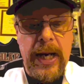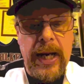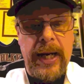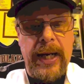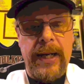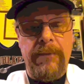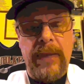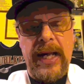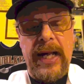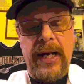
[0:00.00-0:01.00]
Um,
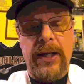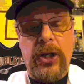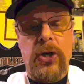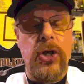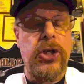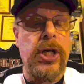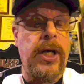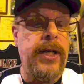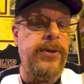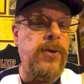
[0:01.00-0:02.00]
and Kershaw
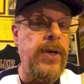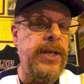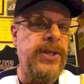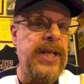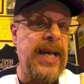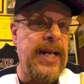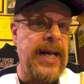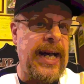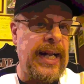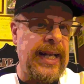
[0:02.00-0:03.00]
is going to stay in
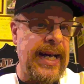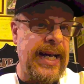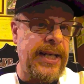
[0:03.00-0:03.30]
L.A.